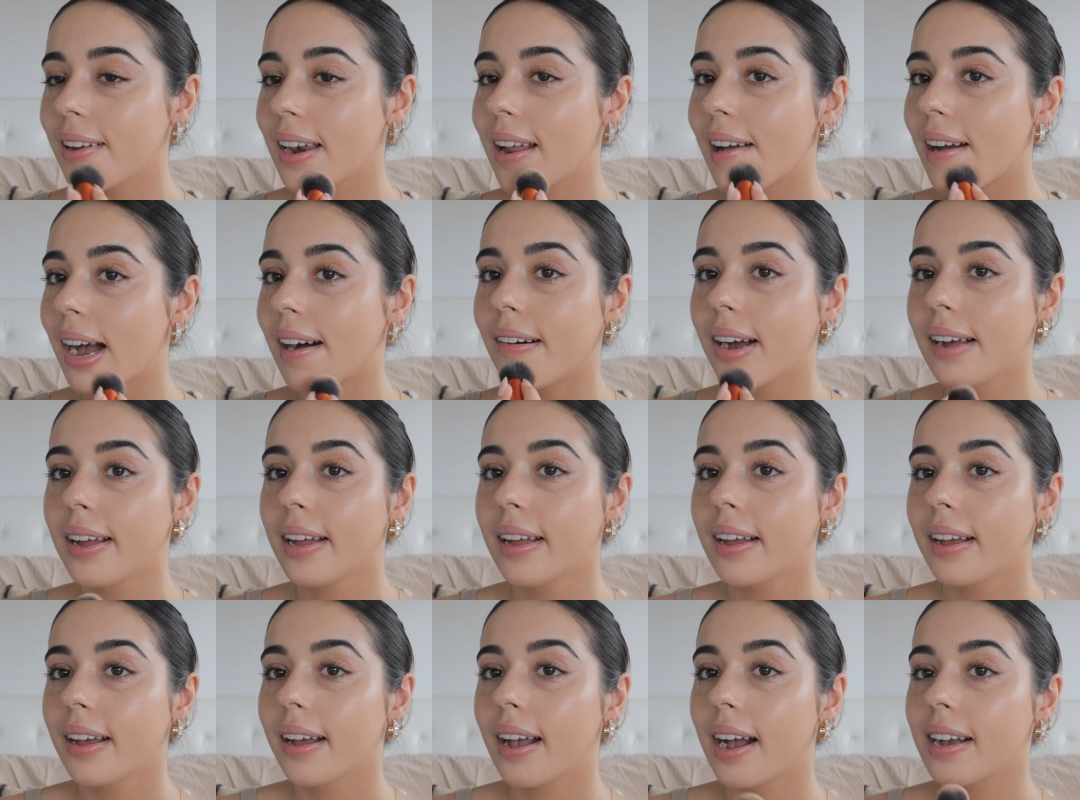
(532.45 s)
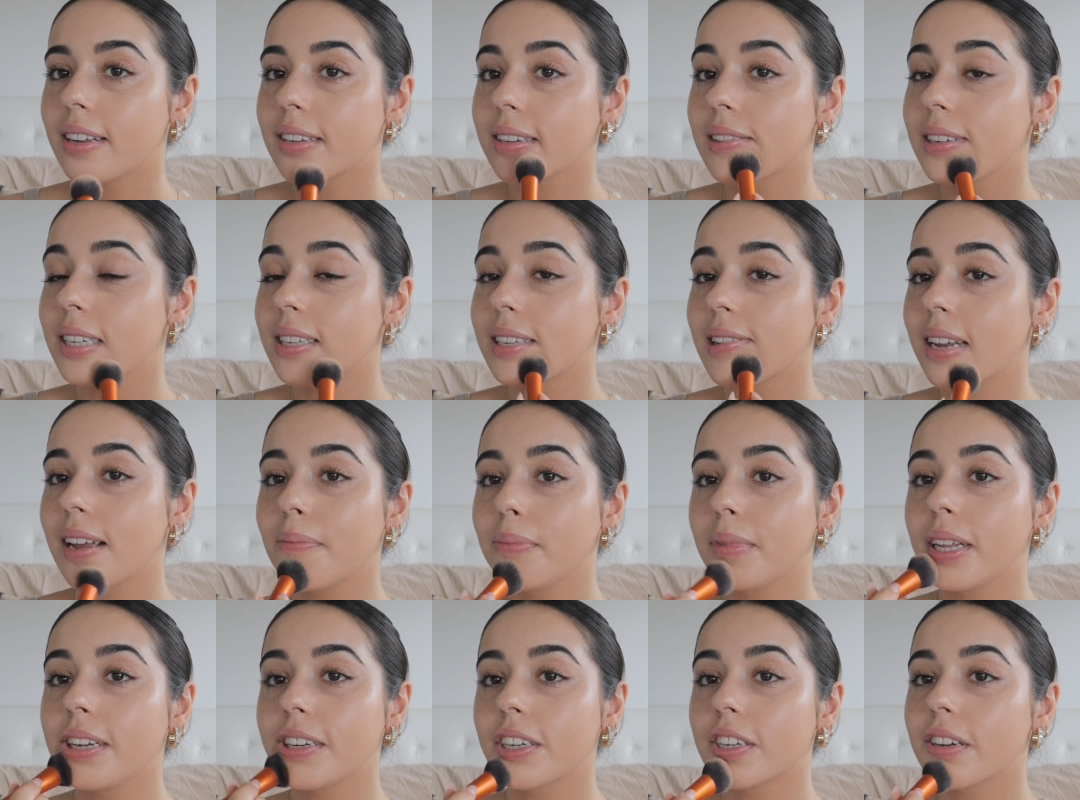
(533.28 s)
Now, as you can see,
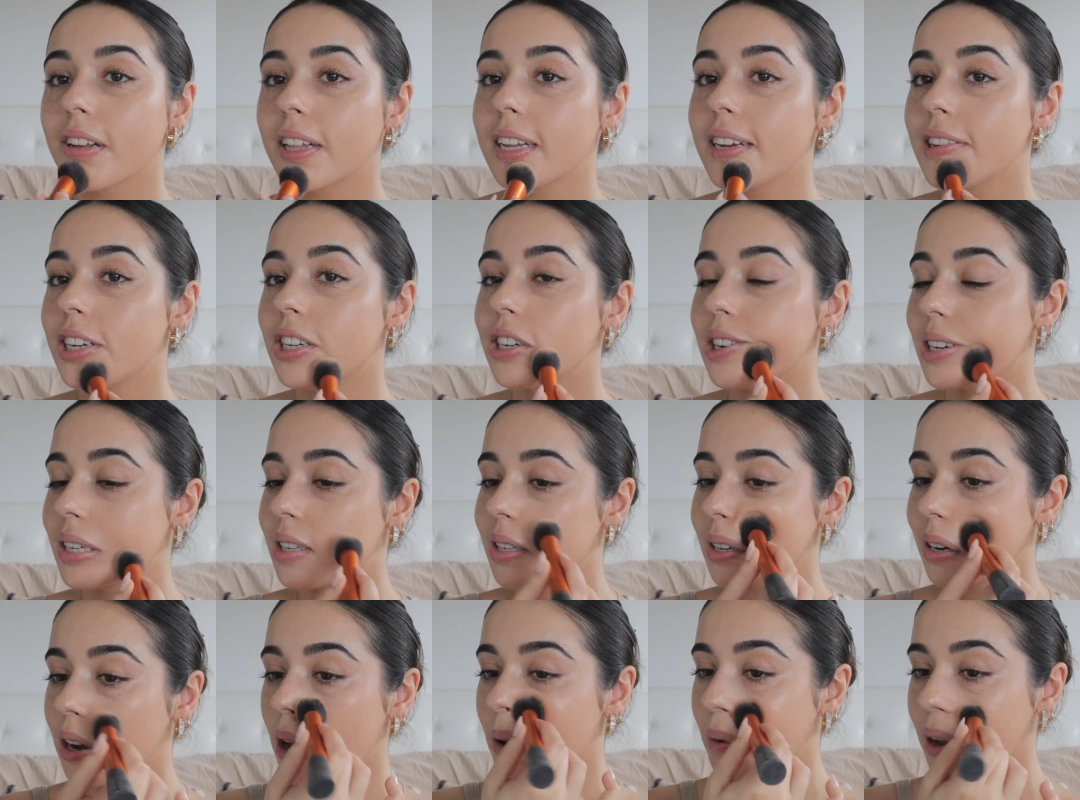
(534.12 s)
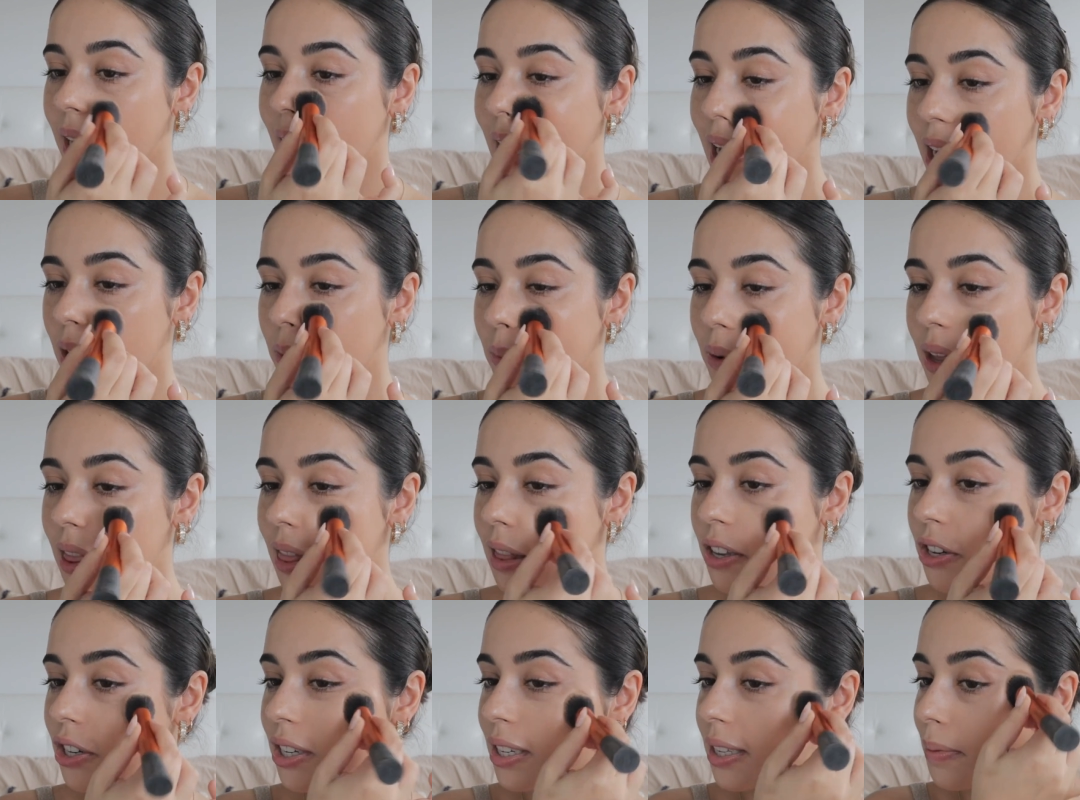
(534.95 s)
I'm literally just going in
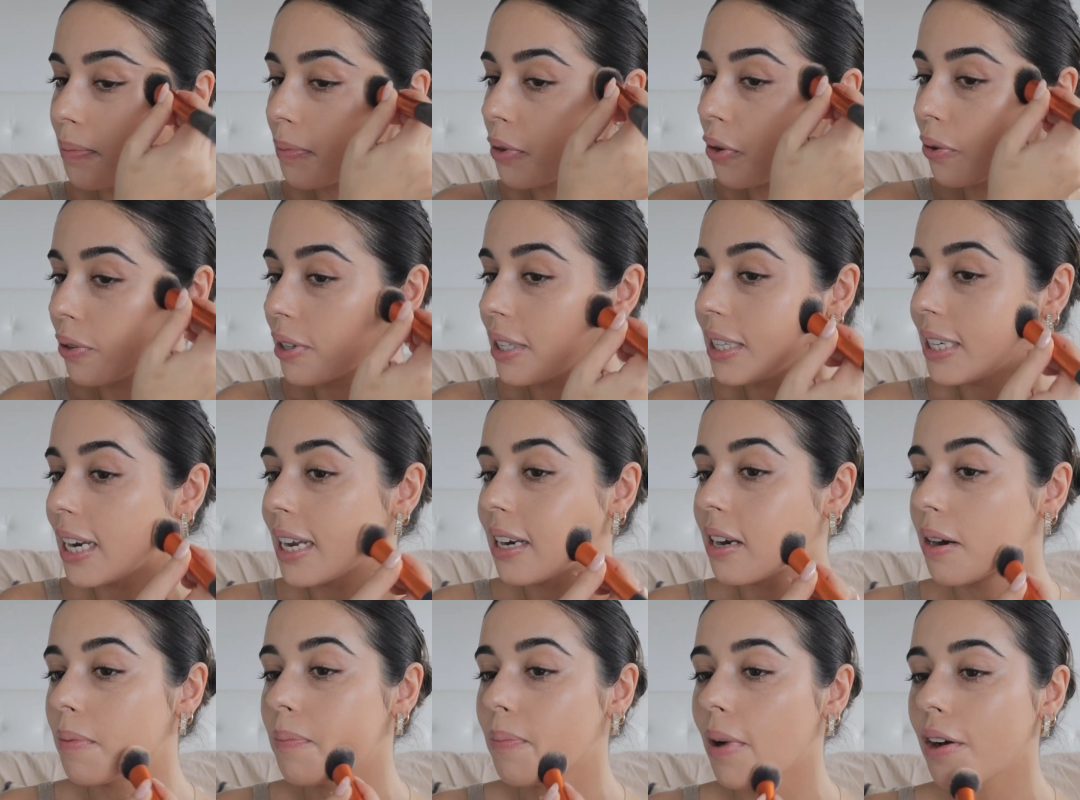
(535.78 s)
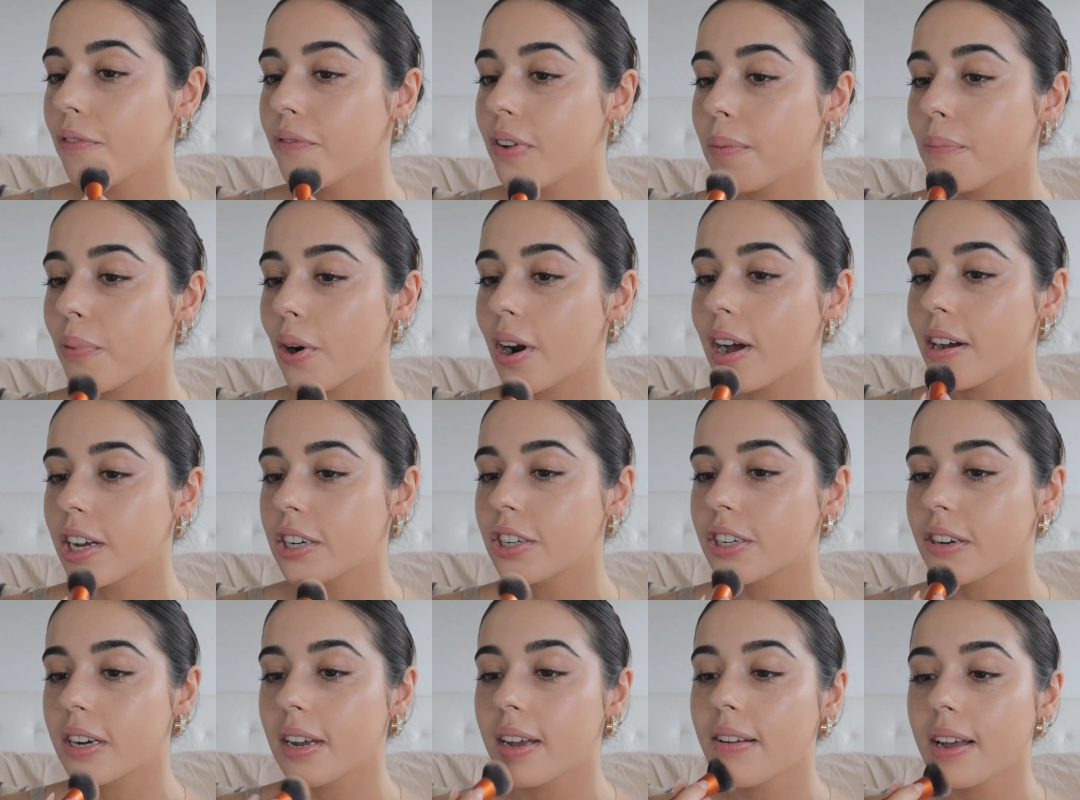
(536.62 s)
with just your standard buffing
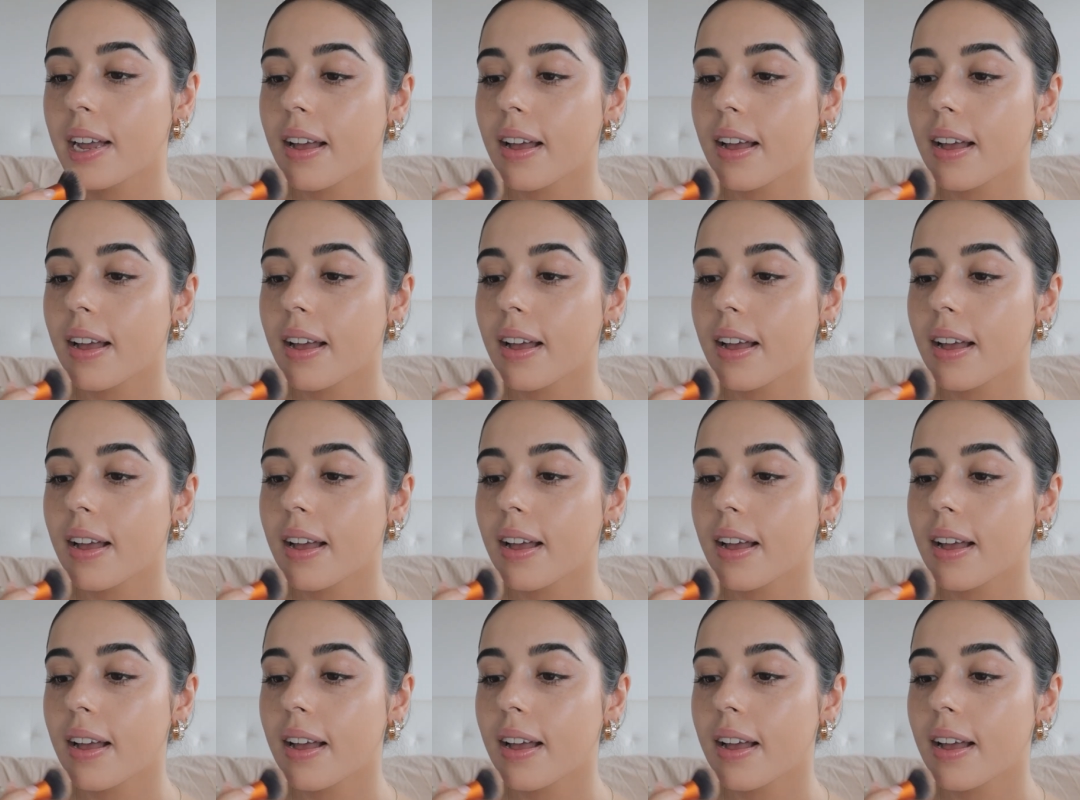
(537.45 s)
brush